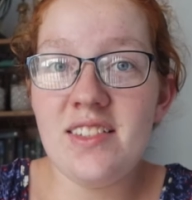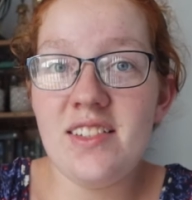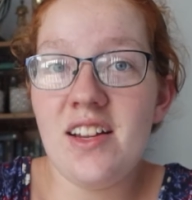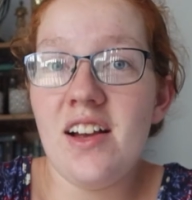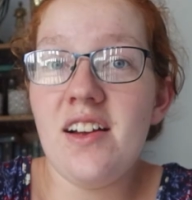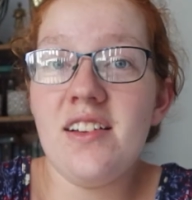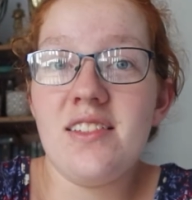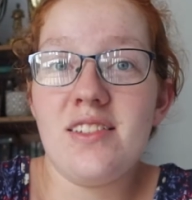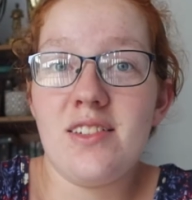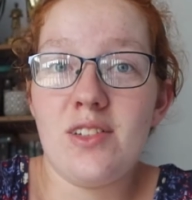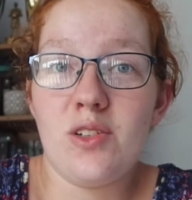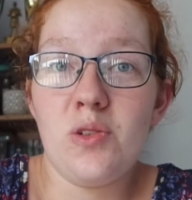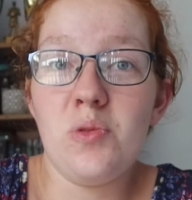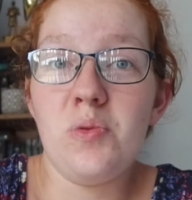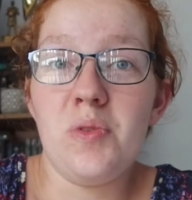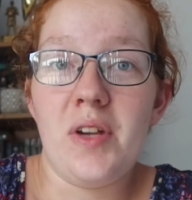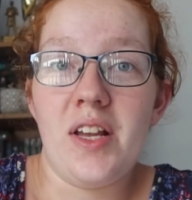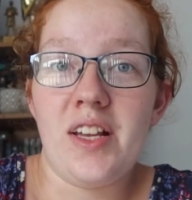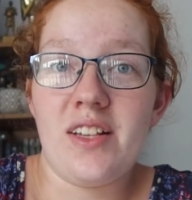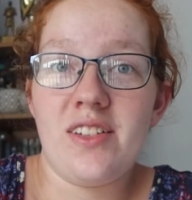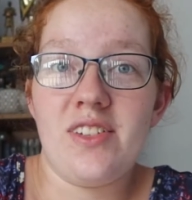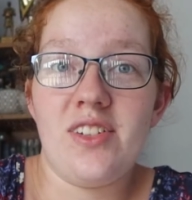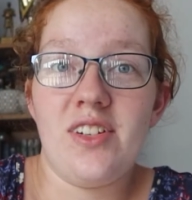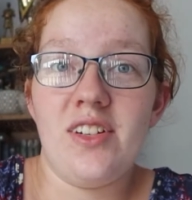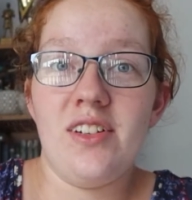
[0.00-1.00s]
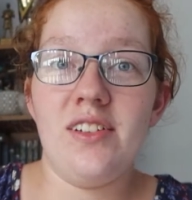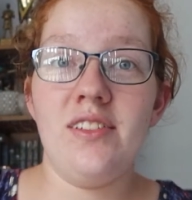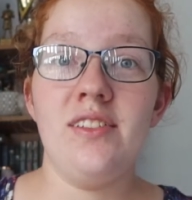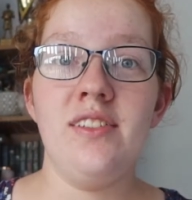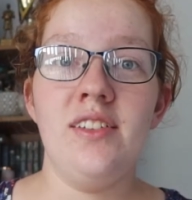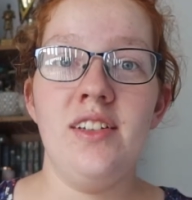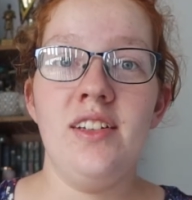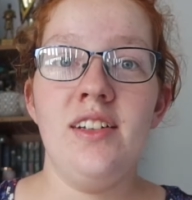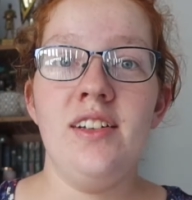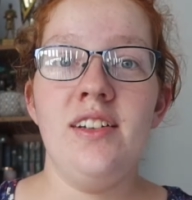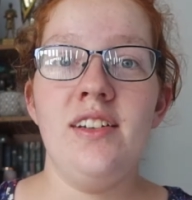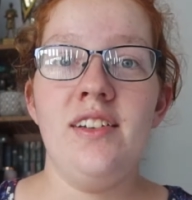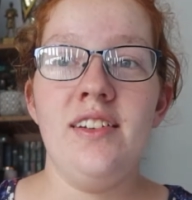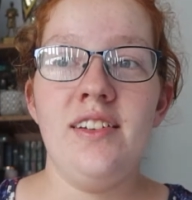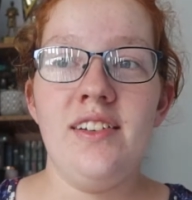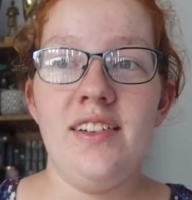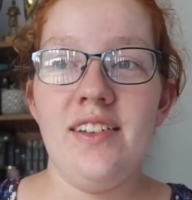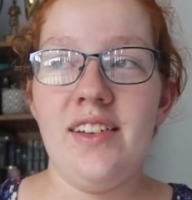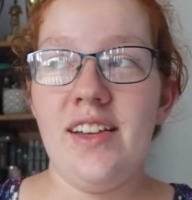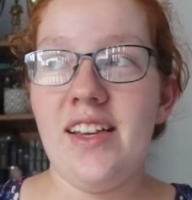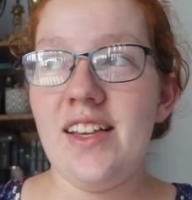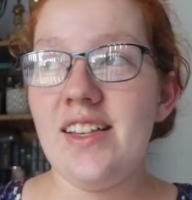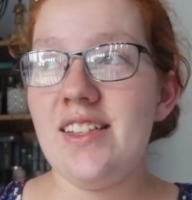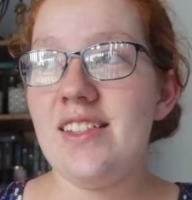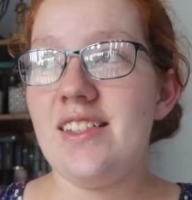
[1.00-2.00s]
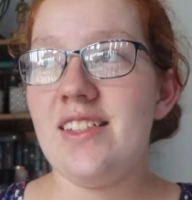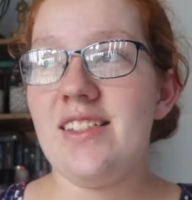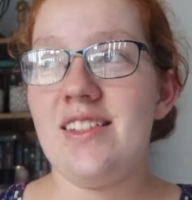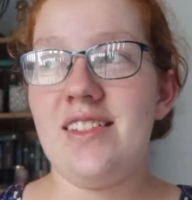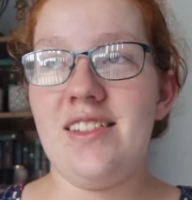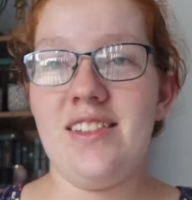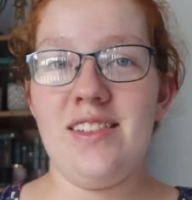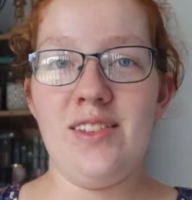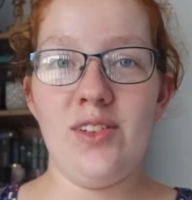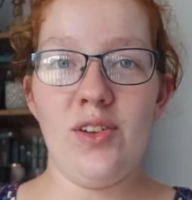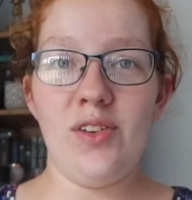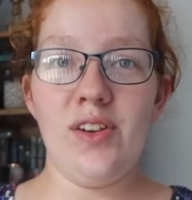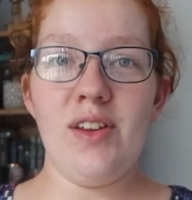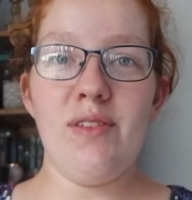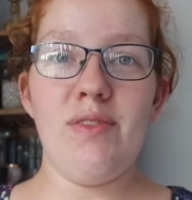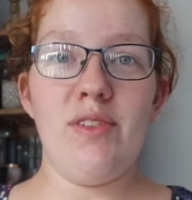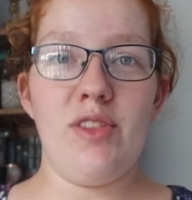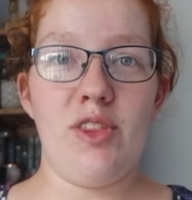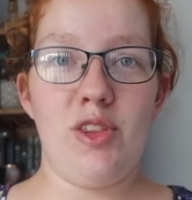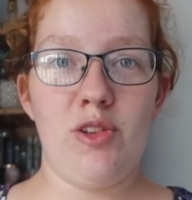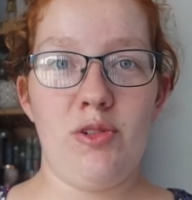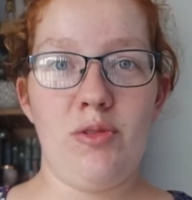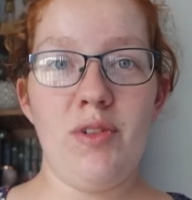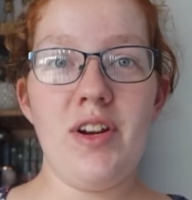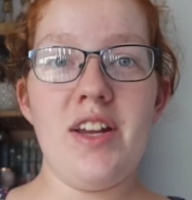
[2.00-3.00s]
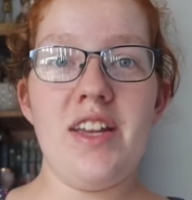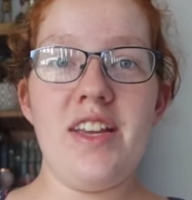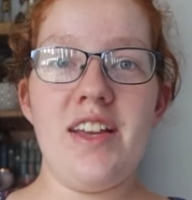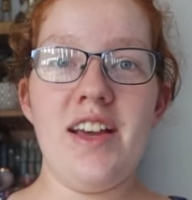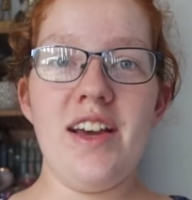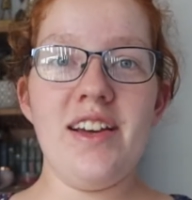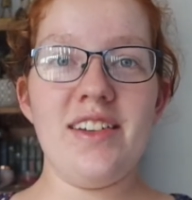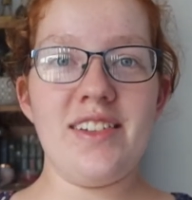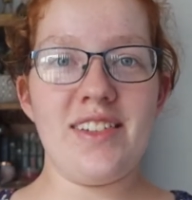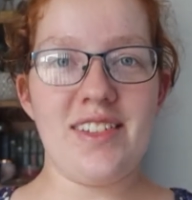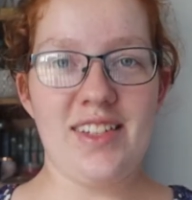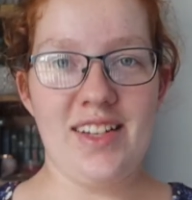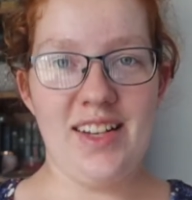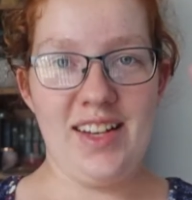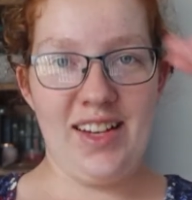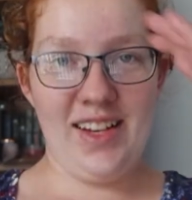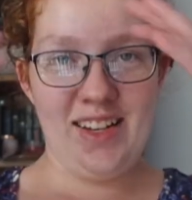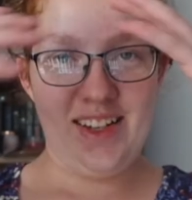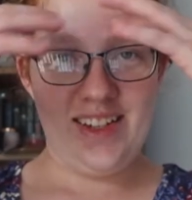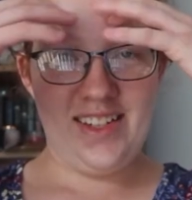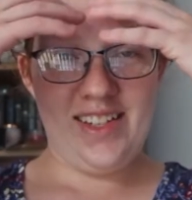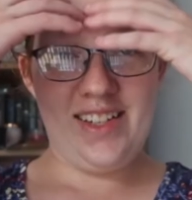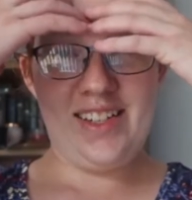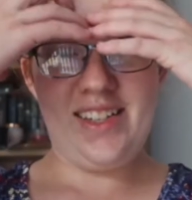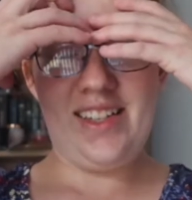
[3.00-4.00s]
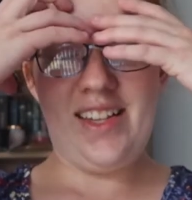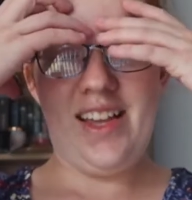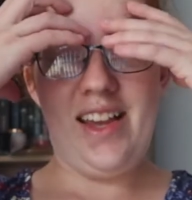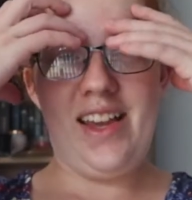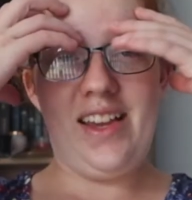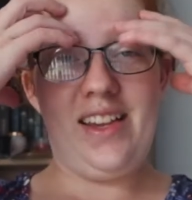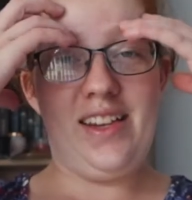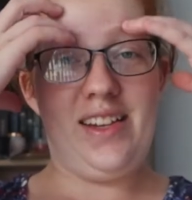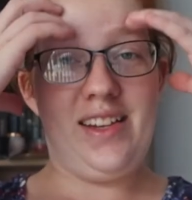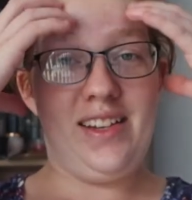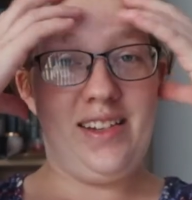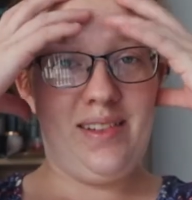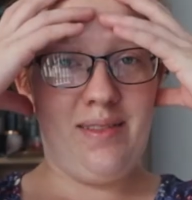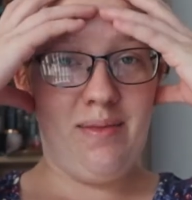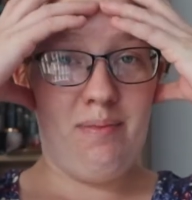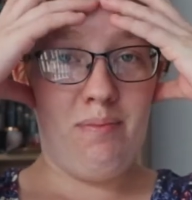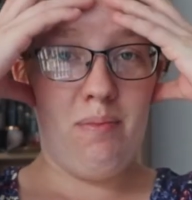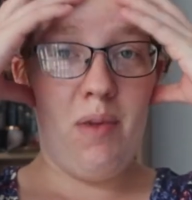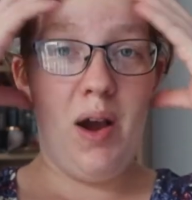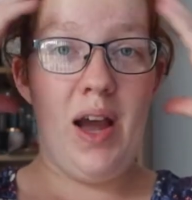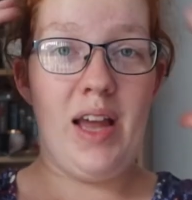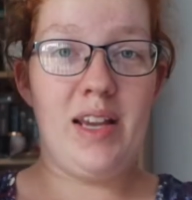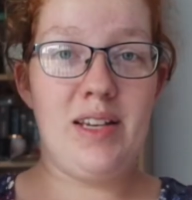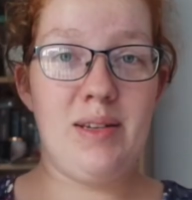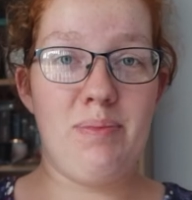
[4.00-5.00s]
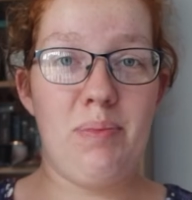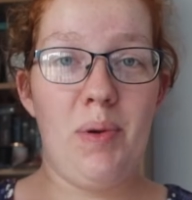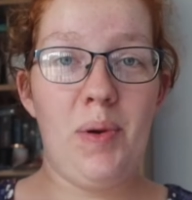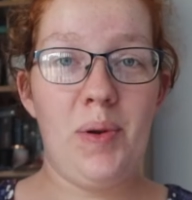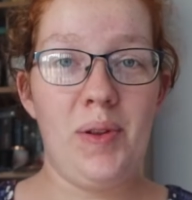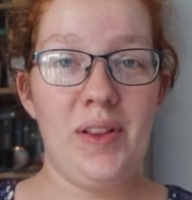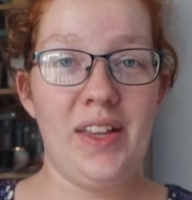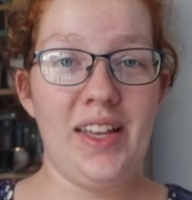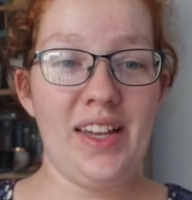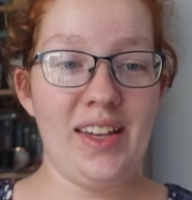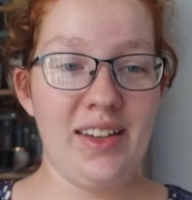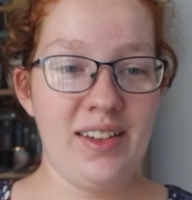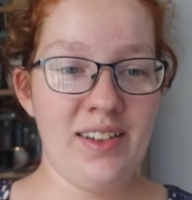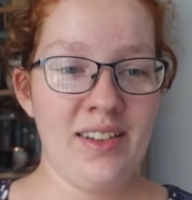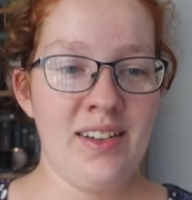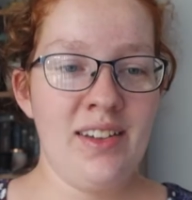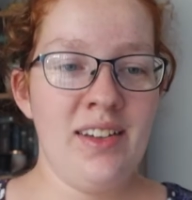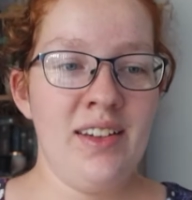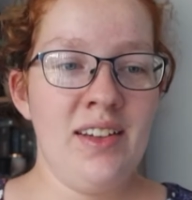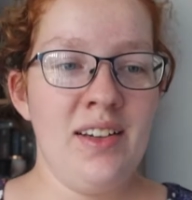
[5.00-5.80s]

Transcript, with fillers: starts school next year He's not even three yet and it's just like mind boggling.